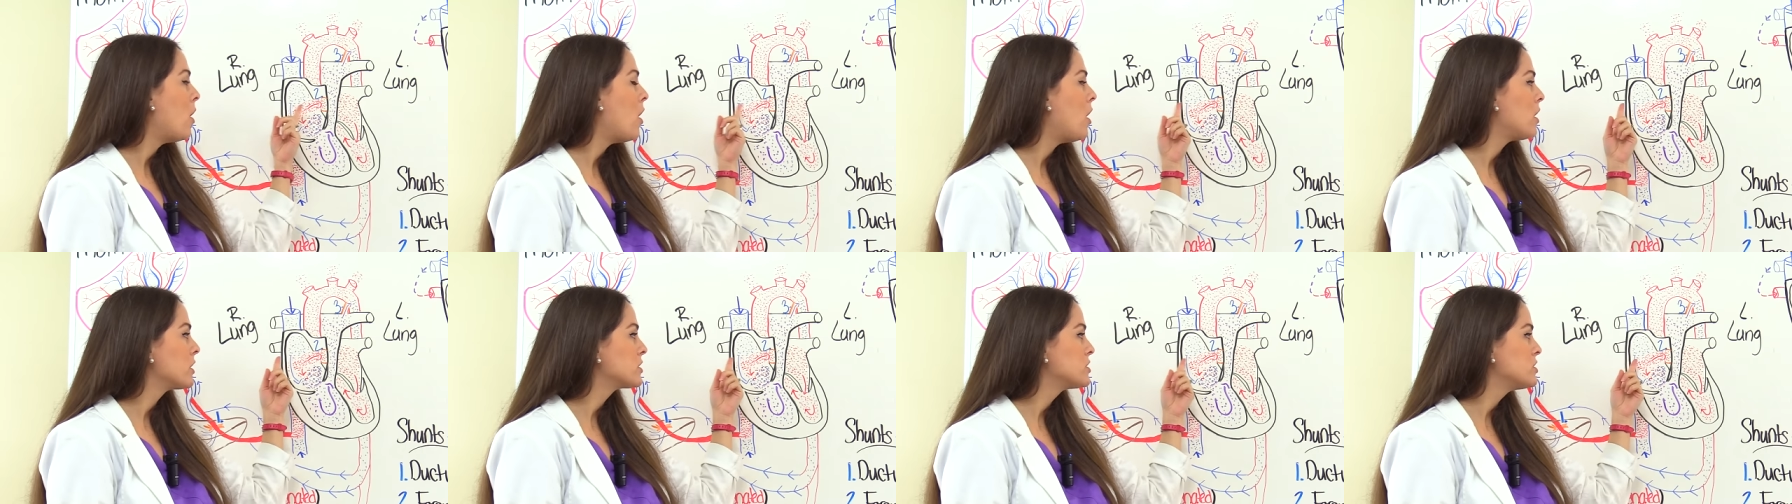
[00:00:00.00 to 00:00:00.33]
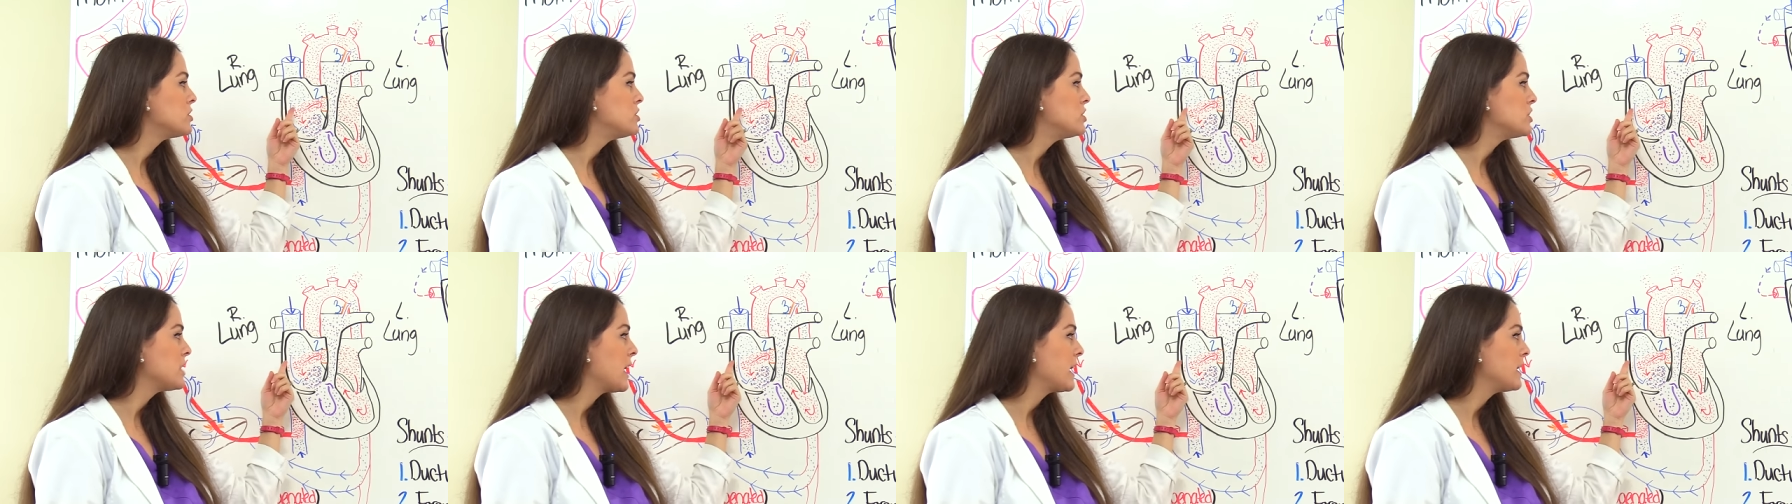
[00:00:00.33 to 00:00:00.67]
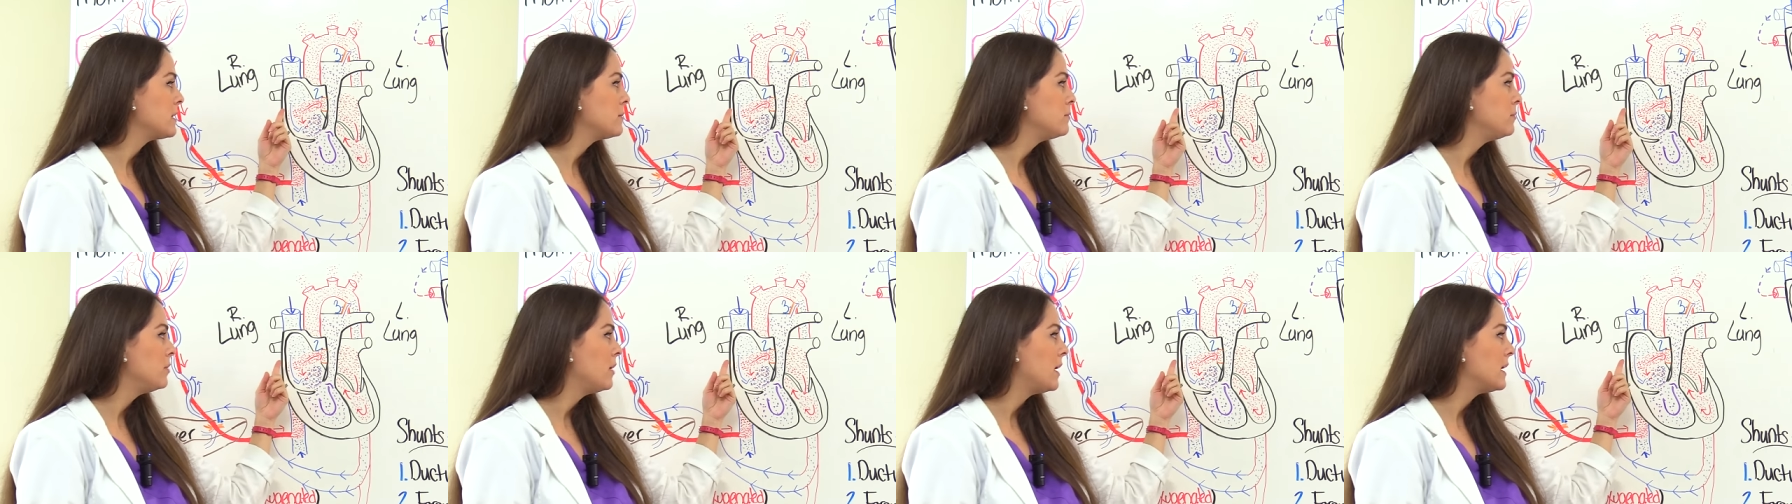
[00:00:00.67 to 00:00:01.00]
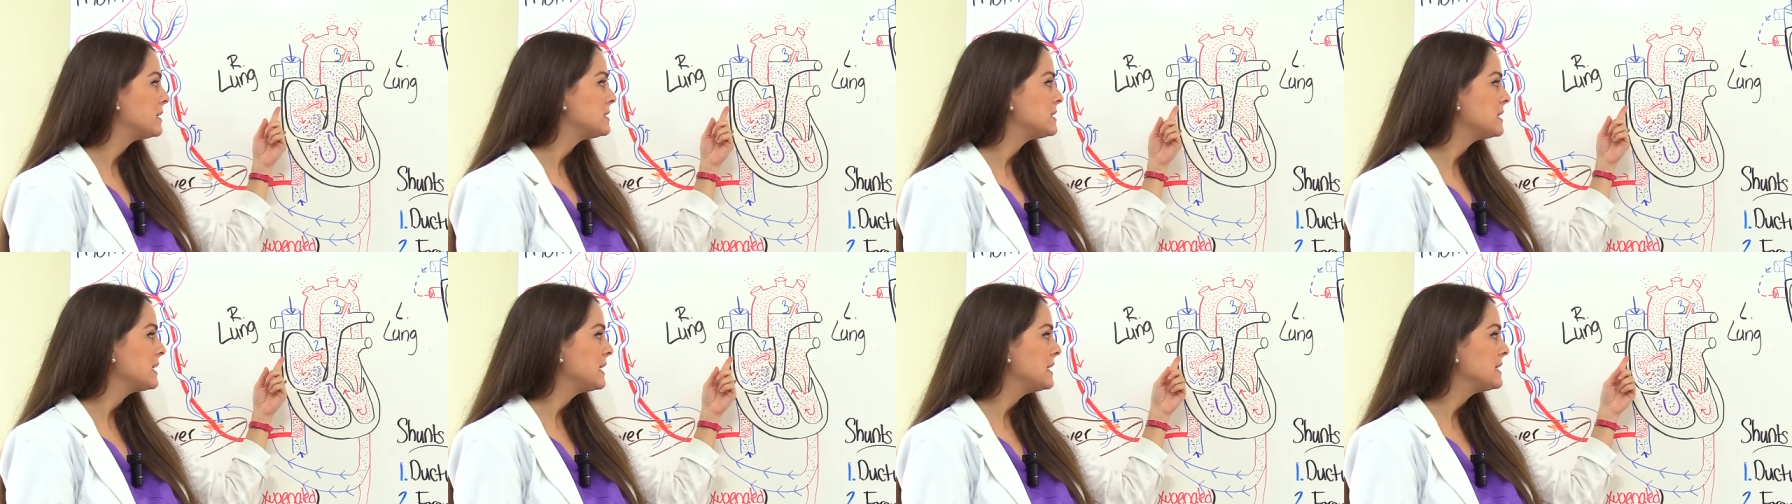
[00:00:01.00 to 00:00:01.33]
oxygenated
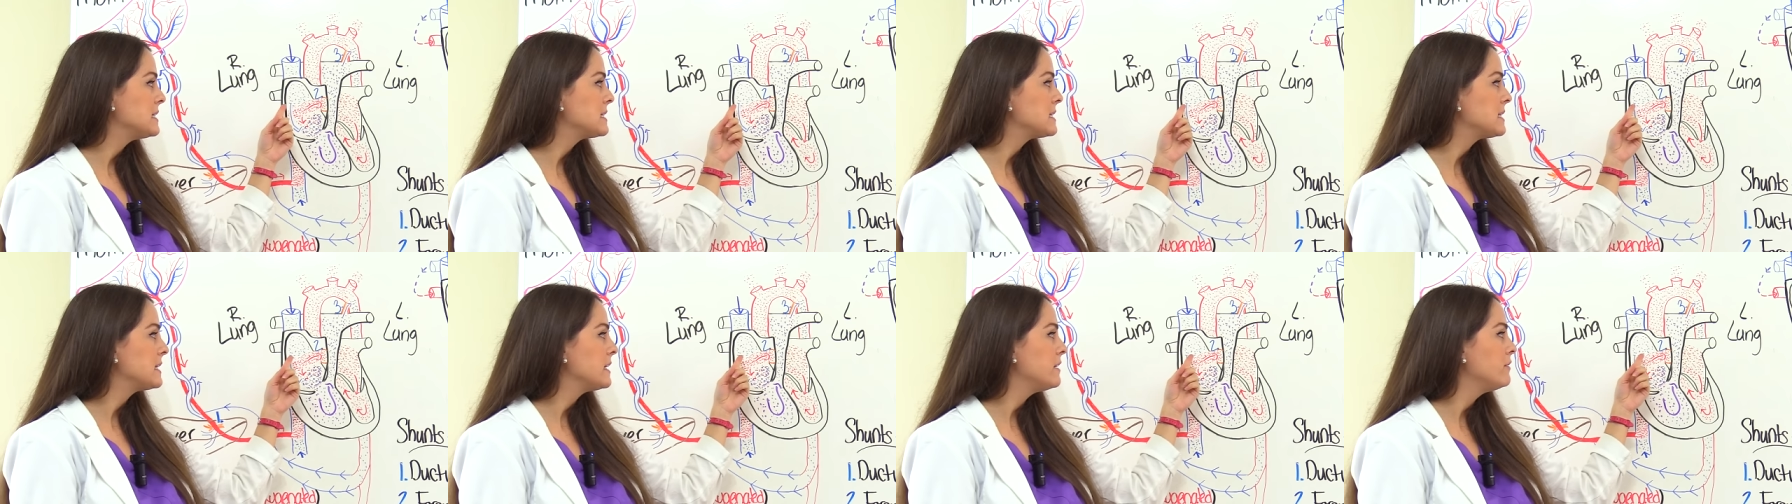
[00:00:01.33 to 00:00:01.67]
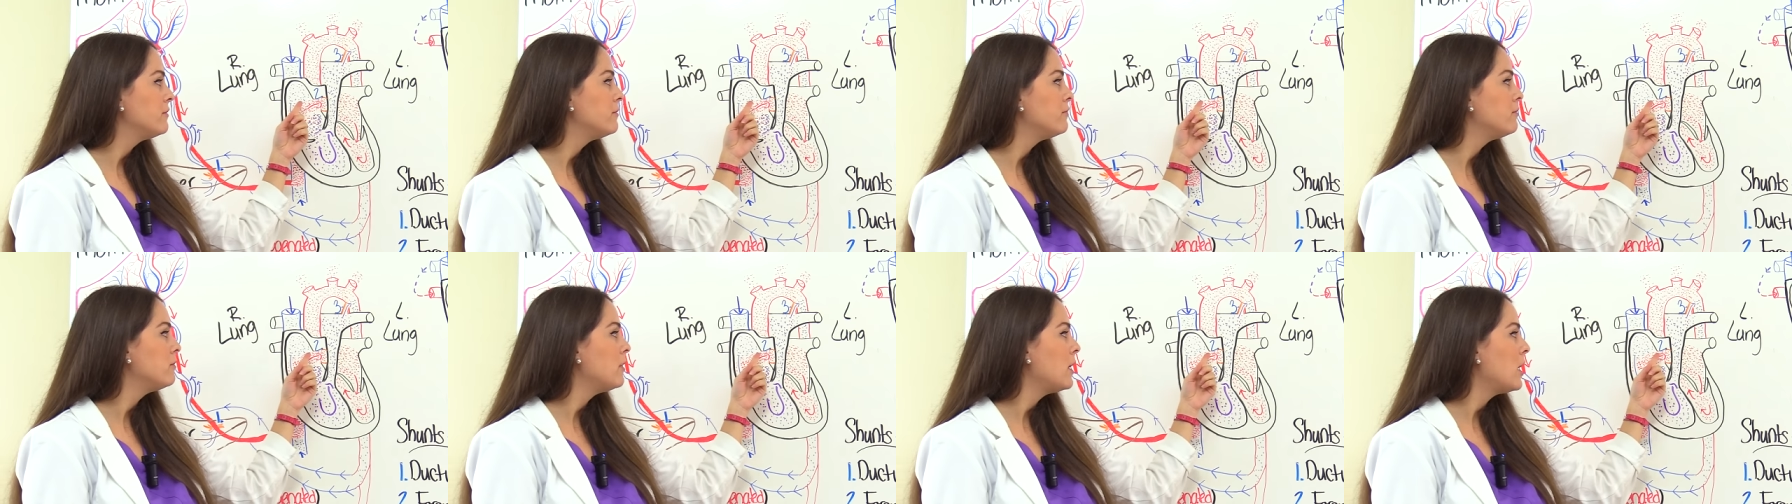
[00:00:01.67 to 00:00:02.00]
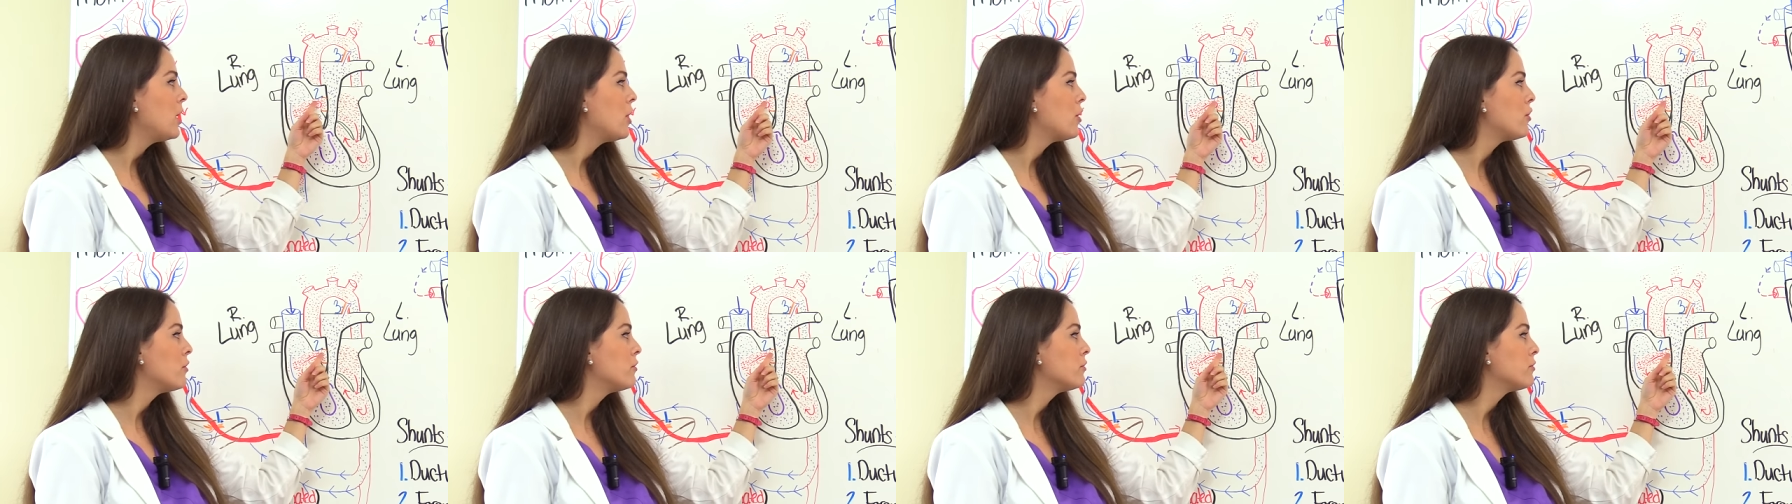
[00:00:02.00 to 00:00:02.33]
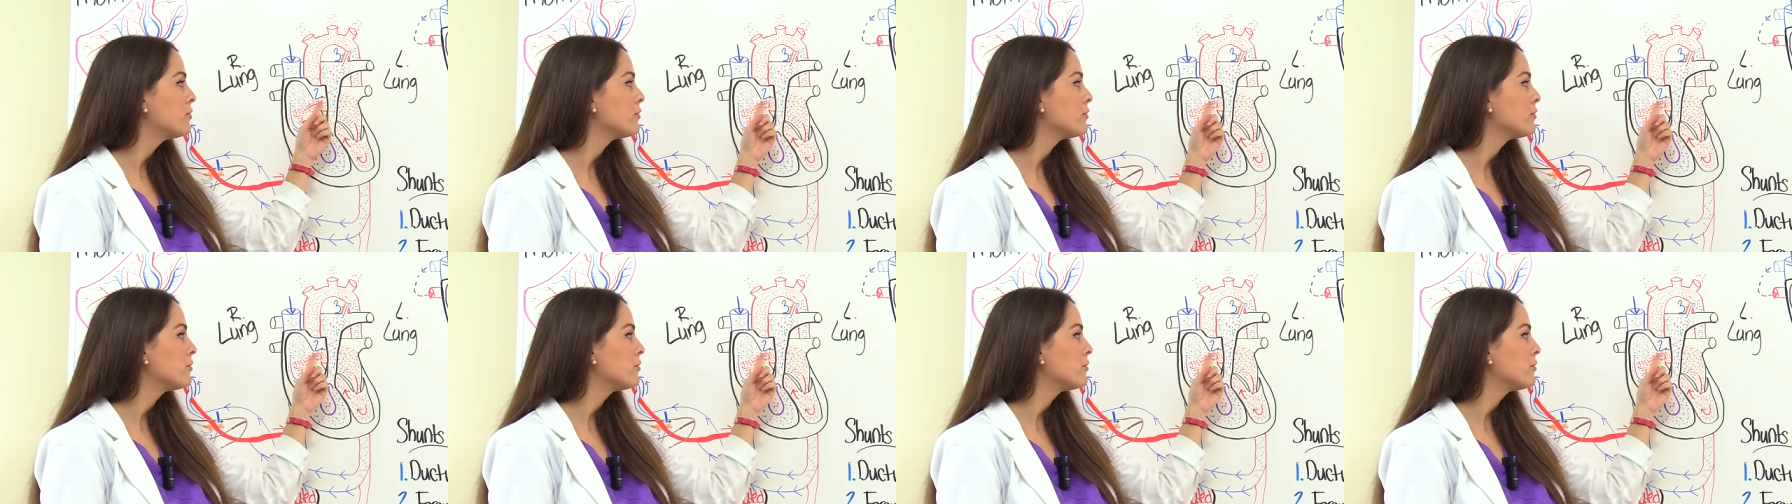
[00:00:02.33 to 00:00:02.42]
blood to easily flow